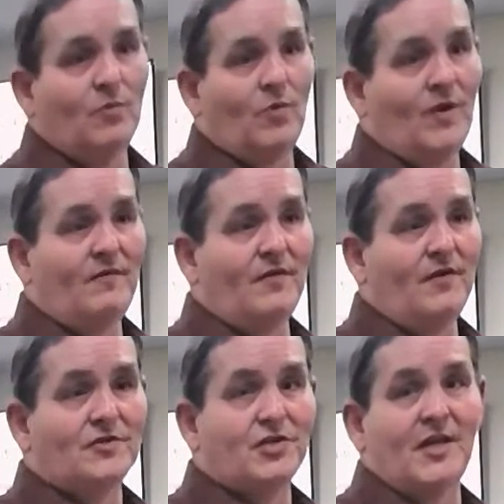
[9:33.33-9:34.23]
wherever
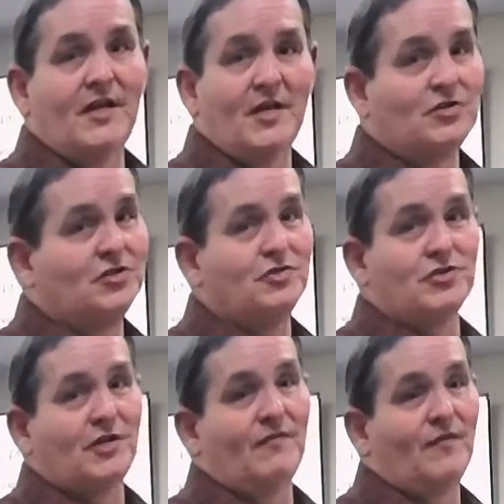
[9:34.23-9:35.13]
there's a leak, there's
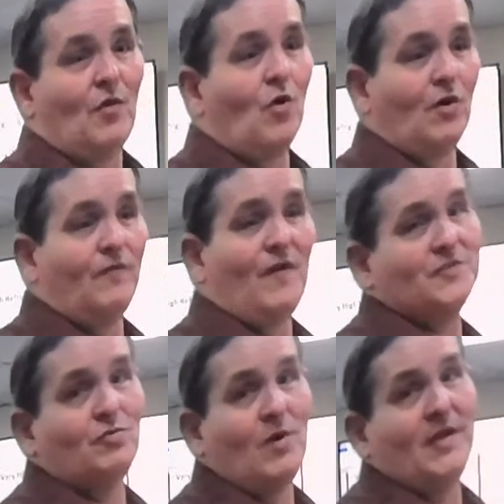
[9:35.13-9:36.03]
usually oil
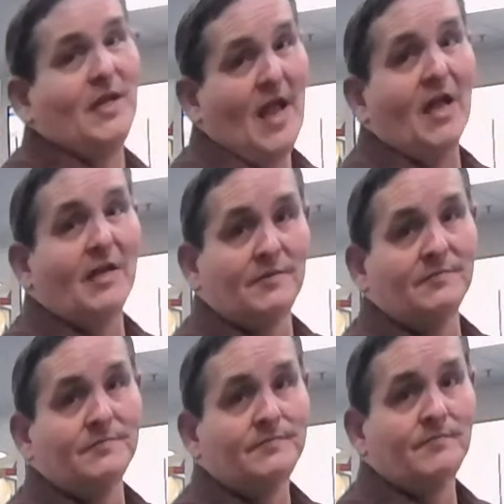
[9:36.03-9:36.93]
finds a way to get
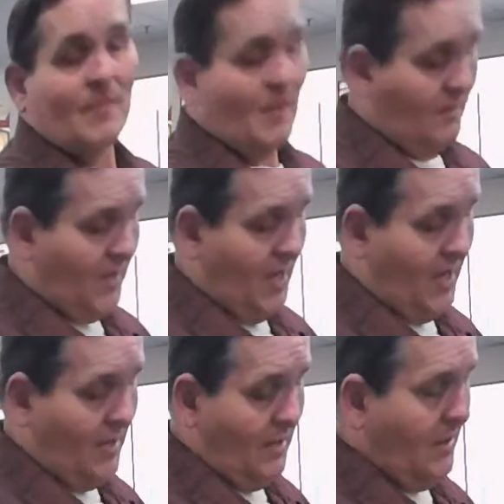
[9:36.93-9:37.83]
out.
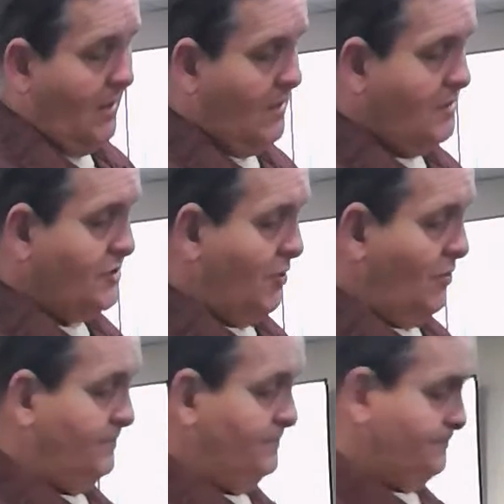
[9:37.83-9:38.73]
Okay,
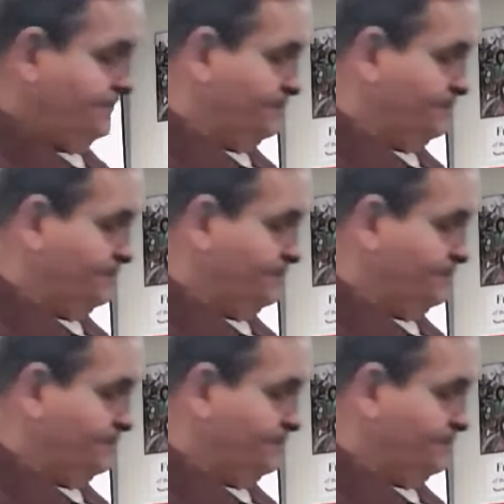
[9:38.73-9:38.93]
so